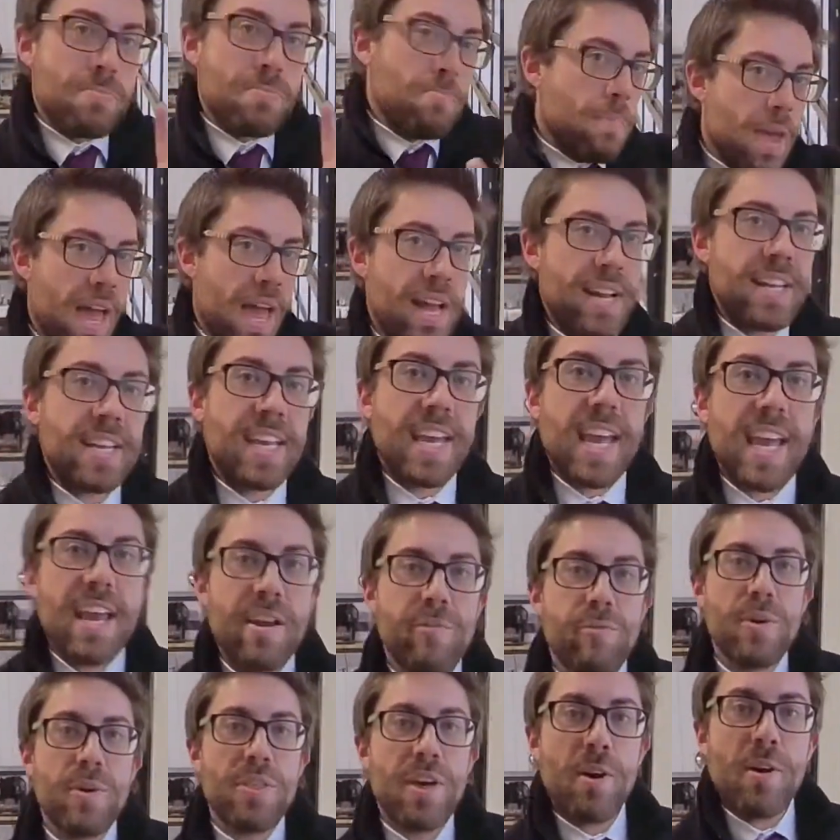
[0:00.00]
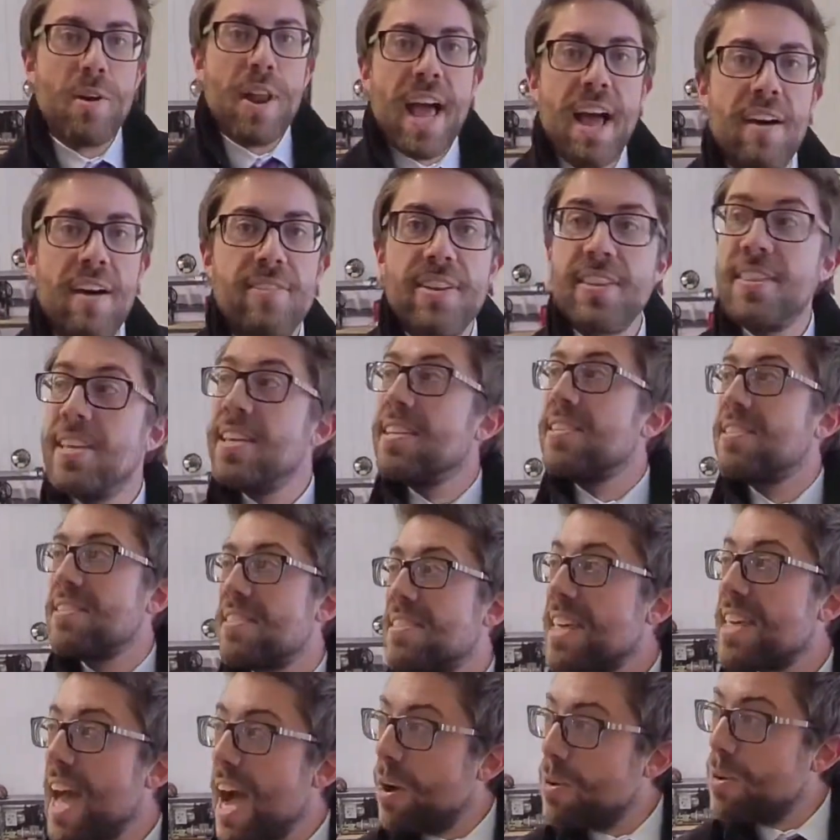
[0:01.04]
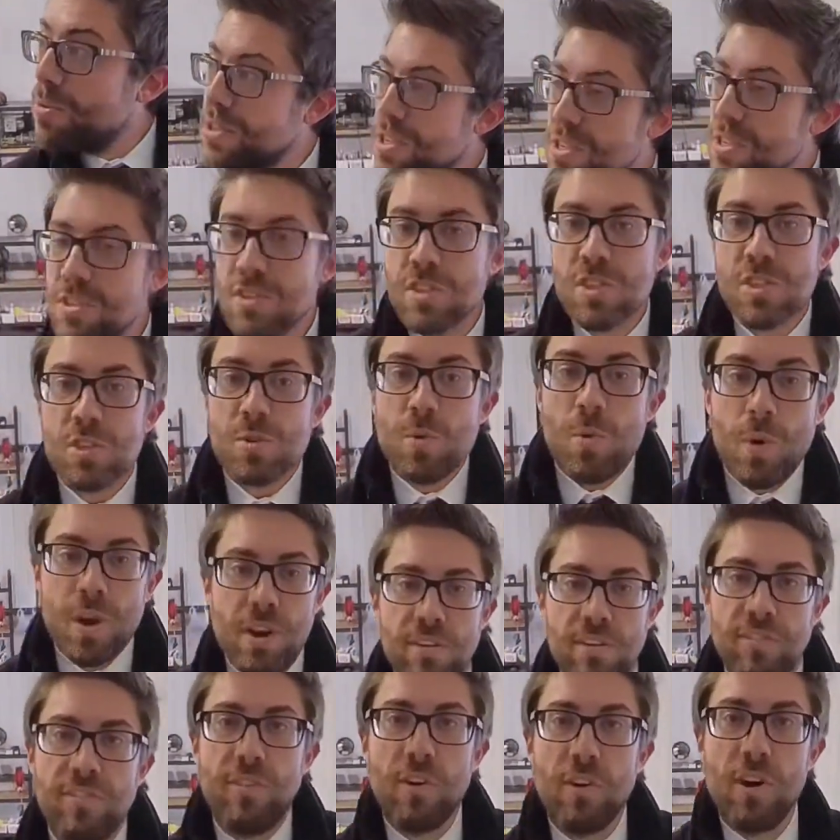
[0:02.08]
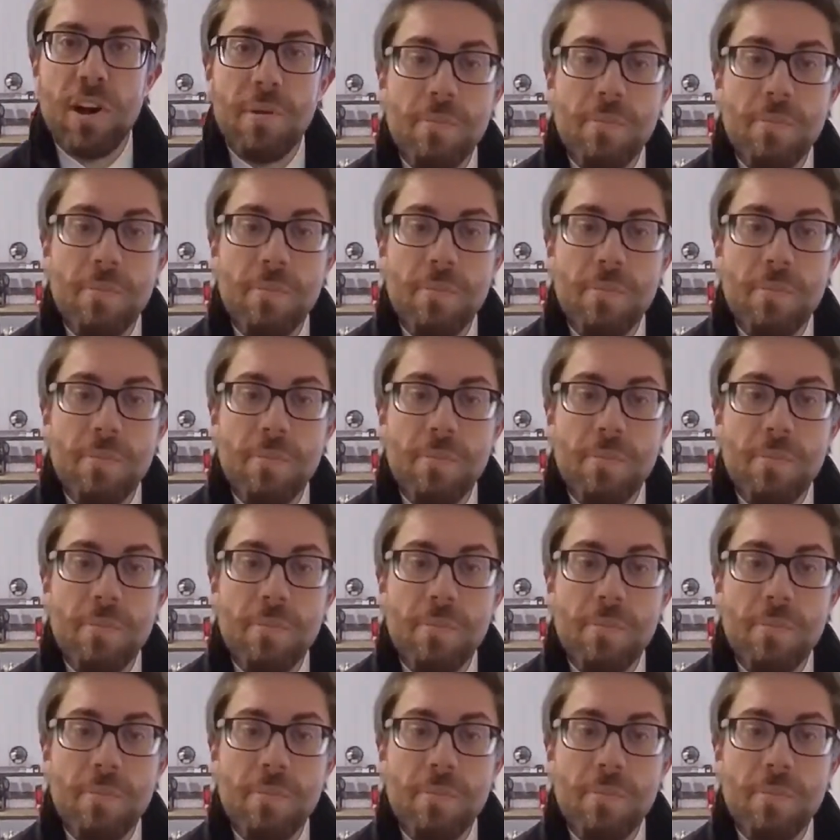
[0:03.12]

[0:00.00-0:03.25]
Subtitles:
man cave without having this 1,000 square foot